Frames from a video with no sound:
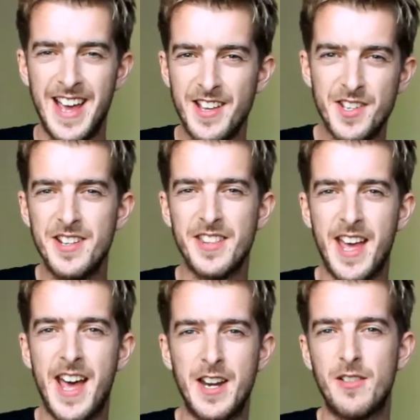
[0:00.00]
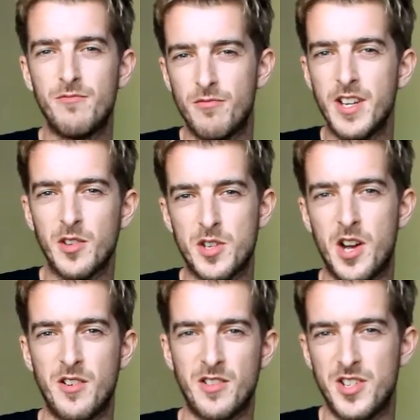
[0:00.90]
isn't there in real
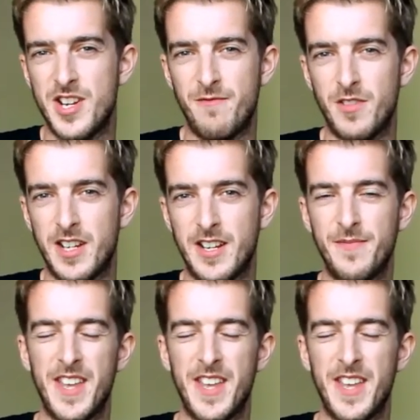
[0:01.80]
songs generally.